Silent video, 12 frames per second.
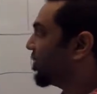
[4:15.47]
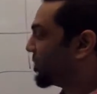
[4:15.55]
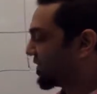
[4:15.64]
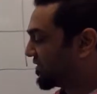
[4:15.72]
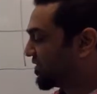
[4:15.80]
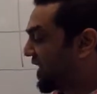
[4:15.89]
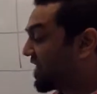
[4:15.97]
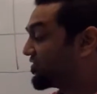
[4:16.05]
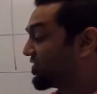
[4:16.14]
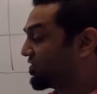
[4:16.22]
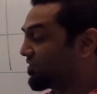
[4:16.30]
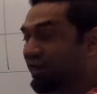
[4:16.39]
But you have
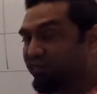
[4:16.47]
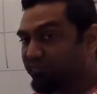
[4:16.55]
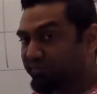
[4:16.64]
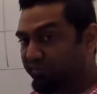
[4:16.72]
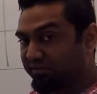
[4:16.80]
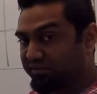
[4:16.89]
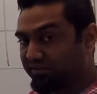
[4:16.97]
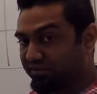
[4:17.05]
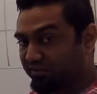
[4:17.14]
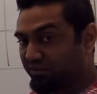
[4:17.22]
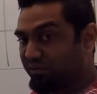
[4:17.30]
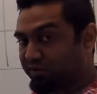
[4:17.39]
to be able to do it
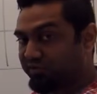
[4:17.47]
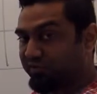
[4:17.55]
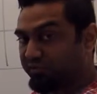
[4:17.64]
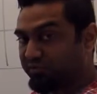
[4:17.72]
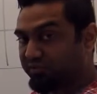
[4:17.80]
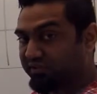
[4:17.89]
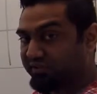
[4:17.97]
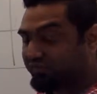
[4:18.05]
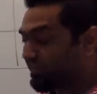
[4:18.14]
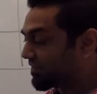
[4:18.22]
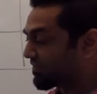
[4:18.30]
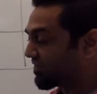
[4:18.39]
in 20 steps or less
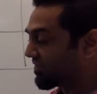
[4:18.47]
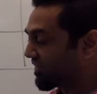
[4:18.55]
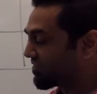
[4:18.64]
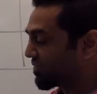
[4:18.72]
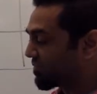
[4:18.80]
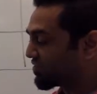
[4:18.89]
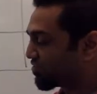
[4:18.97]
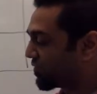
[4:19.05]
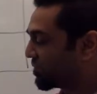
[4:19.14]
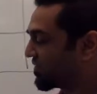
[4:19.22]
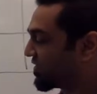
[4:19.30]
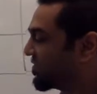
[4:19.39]
because that's how much
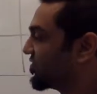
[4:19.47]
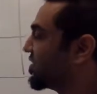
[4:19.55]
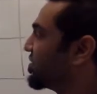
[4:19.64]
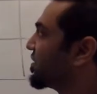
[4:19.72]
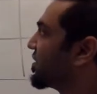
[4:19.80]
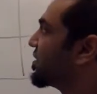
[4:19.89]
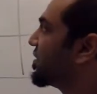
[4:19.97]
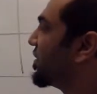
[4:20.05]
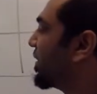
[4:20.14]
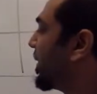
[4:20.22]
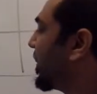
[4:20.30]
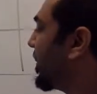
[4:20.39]
room is given on
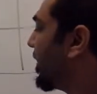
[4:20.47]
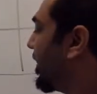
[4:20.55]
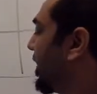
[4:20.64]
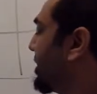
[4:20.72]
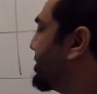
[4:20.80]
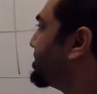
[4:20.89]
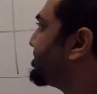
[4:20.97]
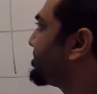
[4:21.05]
here.